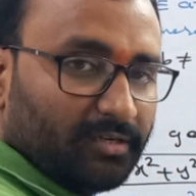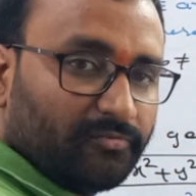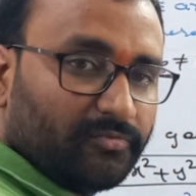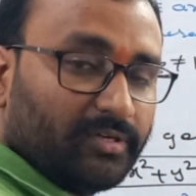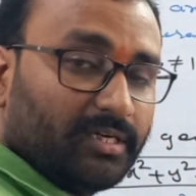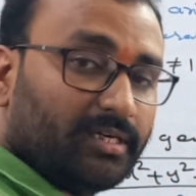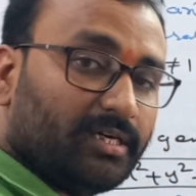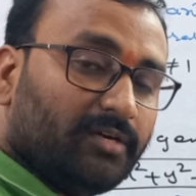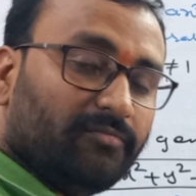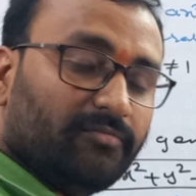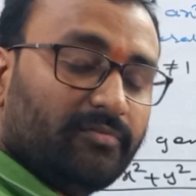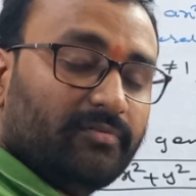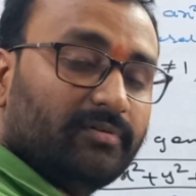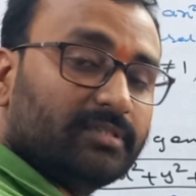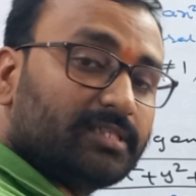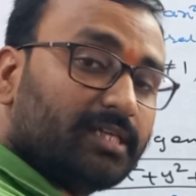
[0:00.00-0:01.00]
If he give
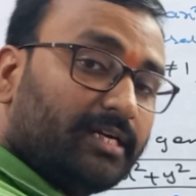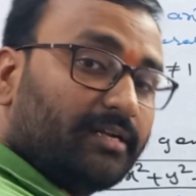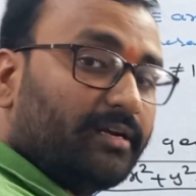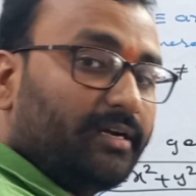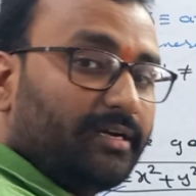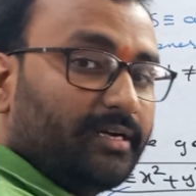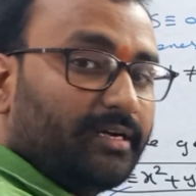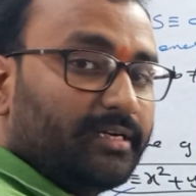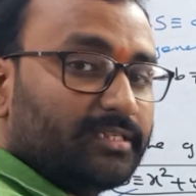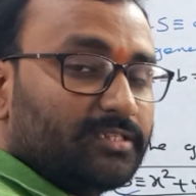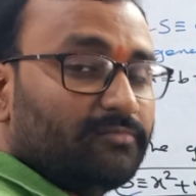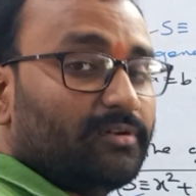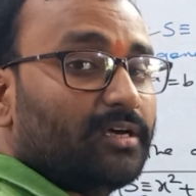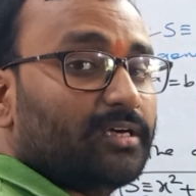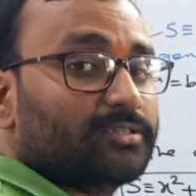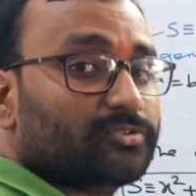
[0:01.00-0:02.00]
center and radius, he
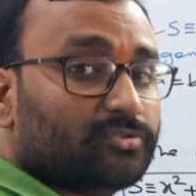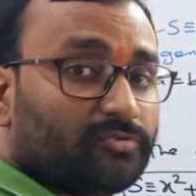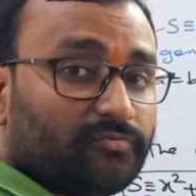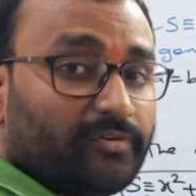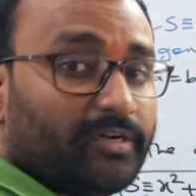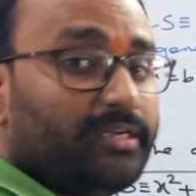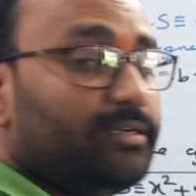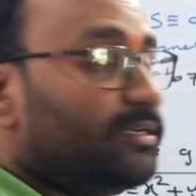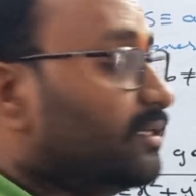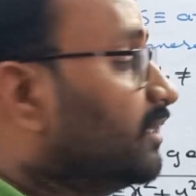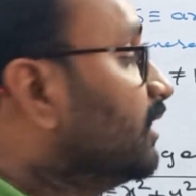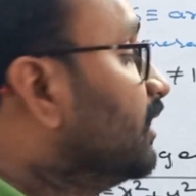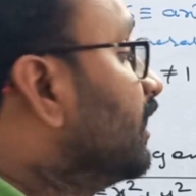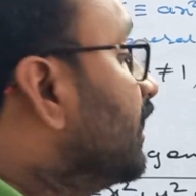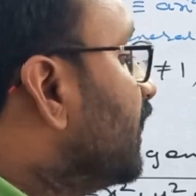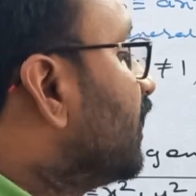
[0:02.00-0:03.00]
will ask to find
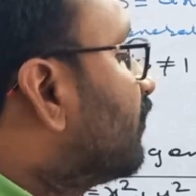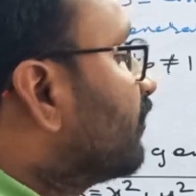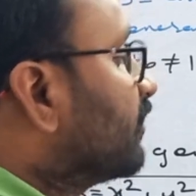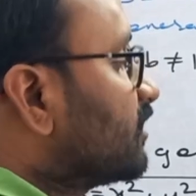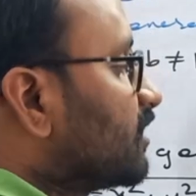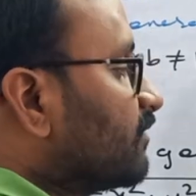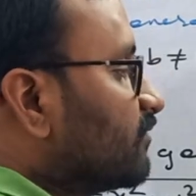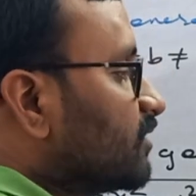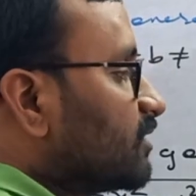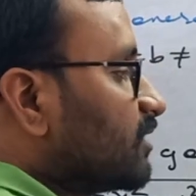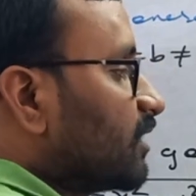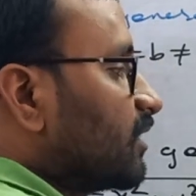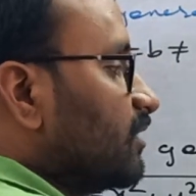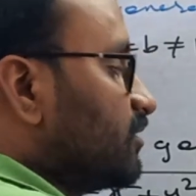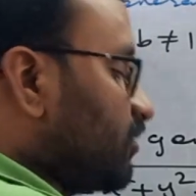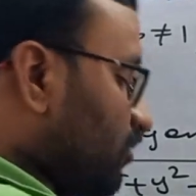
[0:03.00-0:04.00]
equation of the circle.